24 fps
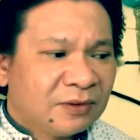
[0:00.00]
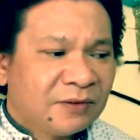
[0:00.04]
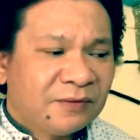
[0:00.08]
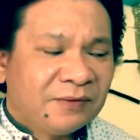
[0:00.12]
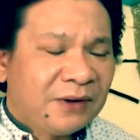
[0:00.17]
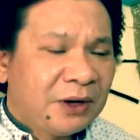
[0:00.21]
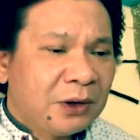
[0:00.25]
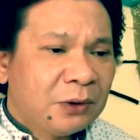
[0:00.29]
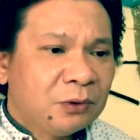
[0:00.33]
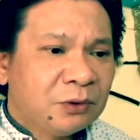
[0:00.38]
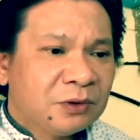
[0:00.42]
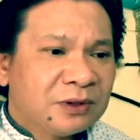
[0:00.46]

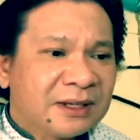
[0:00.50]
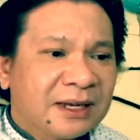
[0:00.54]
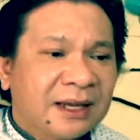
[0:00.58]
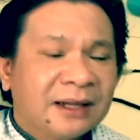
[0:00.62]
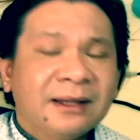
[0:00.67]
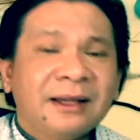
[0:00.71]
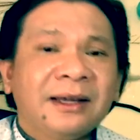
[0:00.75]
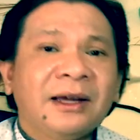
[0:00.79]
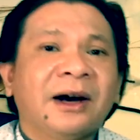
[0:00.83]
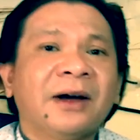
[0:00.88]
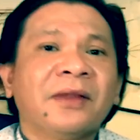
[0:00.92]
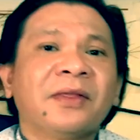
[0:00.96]
views
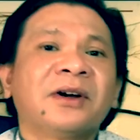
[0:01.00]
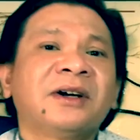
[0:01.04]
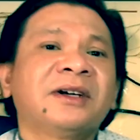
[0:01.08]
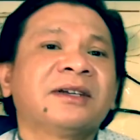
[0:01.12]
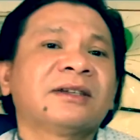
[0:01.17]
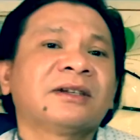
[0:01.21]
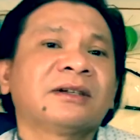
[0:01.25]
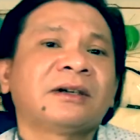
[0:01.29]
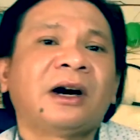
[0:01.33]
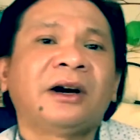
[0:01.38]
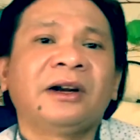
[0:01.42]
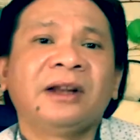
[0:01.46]
and the
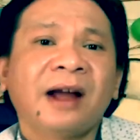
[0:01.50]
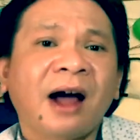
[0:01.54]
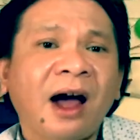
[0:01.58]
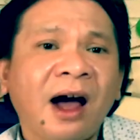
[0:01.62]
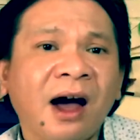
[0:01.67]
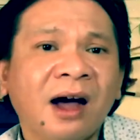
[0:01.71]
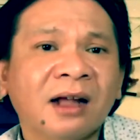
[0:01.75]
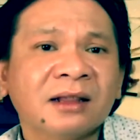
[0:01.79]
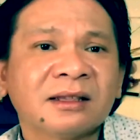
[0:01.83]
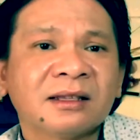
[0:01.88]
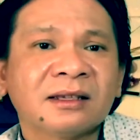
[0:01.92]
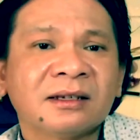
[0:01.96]
others are
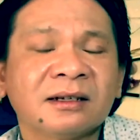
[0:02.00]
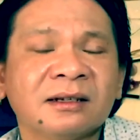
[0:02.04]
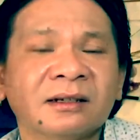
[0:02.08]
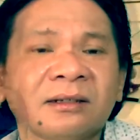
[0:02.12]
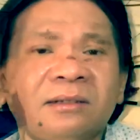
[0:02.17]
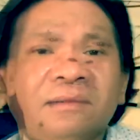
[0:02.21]
not.